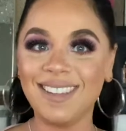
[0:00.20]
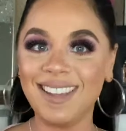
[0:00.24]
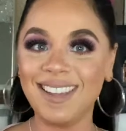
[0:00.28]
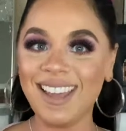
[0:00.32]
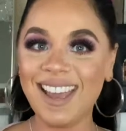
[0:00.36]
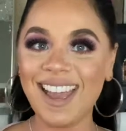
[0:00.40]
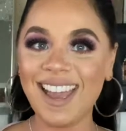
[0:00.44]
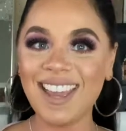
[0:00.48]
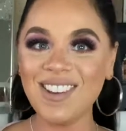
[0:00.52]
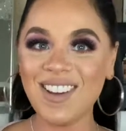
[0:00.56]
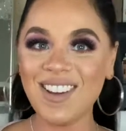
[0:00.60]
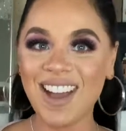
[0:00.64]

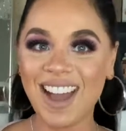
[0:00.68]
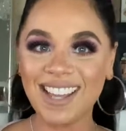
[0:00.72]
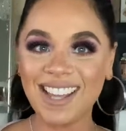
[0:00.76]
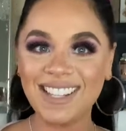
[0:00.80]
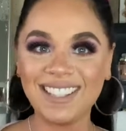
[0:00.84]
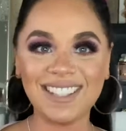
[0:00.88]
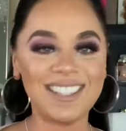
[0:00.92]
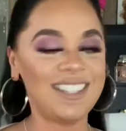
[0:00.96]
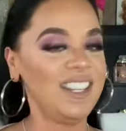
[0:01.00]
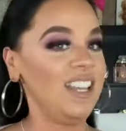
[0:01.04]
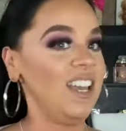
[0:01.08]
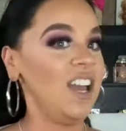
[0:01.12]
Hey you
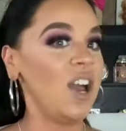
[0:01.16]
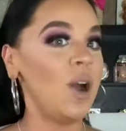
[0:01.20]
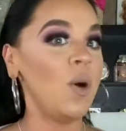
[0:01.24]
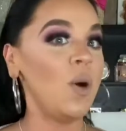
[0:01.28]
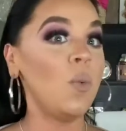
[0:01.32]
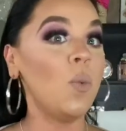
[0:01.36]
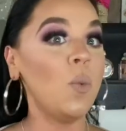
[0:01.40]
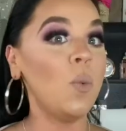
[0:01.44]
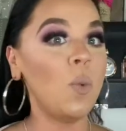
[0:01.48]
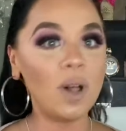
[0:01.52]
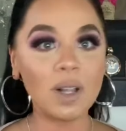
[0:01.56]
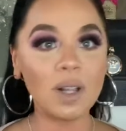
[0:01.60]
guys,
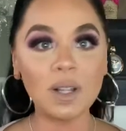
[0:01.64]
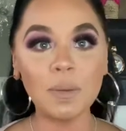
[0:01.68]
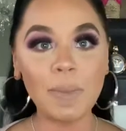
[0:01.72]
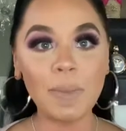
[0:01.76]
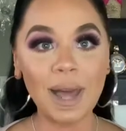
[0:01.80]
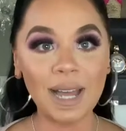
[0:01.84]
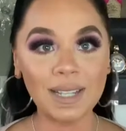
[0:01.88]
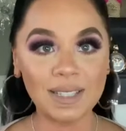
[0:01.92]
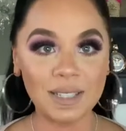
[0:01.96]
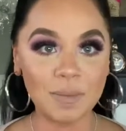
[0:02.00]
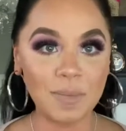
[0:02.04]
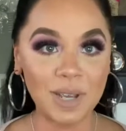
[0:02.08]
welcome
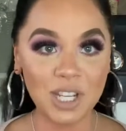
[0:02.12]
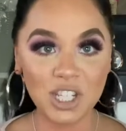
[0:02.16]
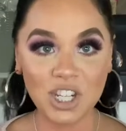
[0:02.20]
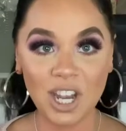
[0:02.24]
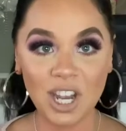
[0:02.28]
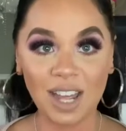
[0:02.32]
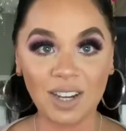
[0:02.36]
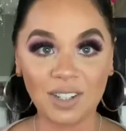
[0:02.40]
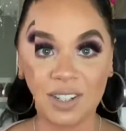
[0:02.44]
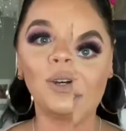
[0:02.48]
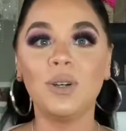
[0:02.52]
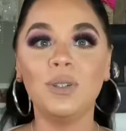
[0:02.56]
back to my
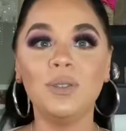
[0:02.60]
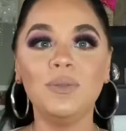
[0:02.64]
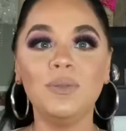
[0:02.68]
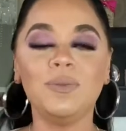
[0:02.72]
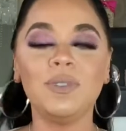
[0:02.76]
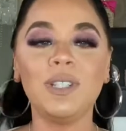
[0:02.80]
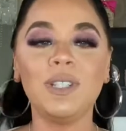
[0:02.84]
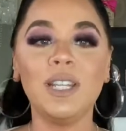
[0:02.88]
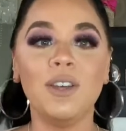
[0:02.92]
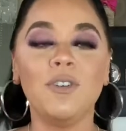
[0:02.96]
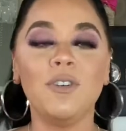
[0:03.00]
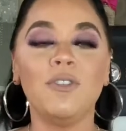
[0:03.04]
channel. So,
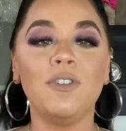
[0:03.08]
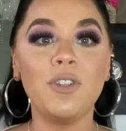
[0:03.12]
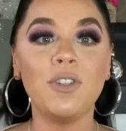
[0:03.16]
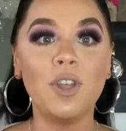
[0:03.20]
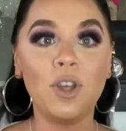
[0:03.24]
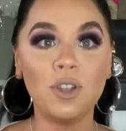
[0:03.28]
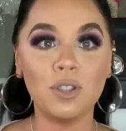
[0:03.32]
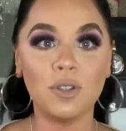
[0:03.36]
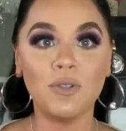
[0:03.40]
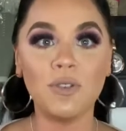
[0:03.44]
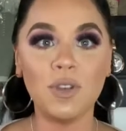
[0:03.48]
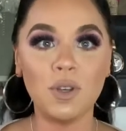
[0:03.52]
for
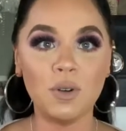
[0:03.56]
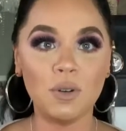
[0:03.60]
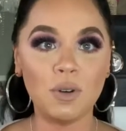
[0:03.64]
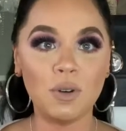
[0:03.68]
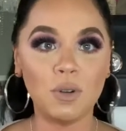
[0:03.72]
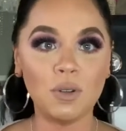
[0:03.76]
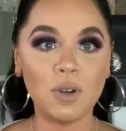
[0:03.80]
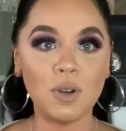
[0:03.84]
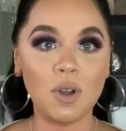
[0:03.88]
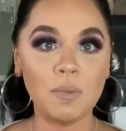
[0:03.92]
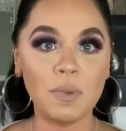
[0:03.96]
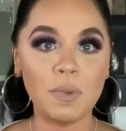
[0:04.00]
those of you who
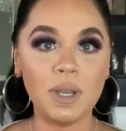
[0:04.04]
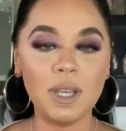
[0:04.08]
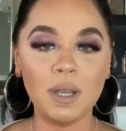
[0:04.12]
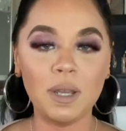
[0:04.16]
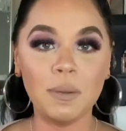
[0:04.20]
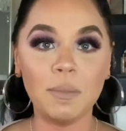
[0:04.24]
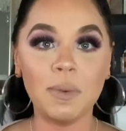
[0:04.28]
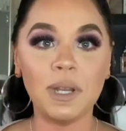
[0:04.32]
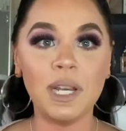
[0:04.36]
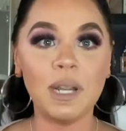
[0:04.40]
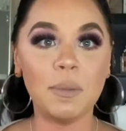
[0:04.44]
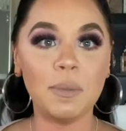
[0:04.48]
don't know me,
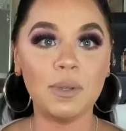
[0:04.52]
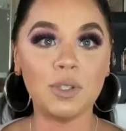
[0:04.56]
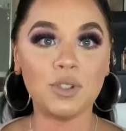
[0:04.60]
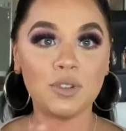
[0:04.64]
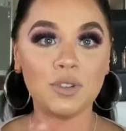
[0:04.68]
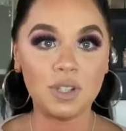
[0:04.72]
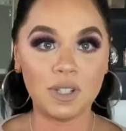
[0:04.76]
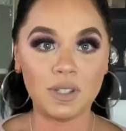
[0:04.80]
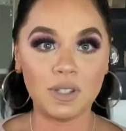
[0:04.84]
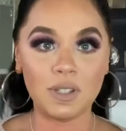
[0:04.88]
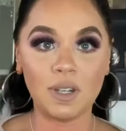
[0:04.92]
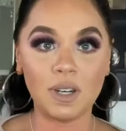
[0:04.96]
my name is
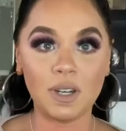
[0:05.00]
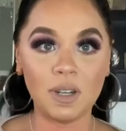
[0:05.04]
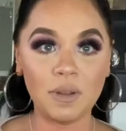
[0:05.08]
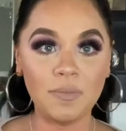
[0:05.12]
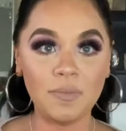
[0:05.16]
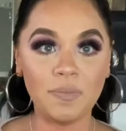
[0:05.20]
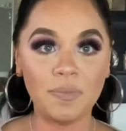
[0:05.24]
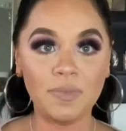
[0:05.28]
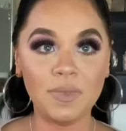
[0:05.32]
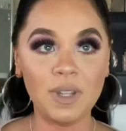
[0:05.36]
Cristina.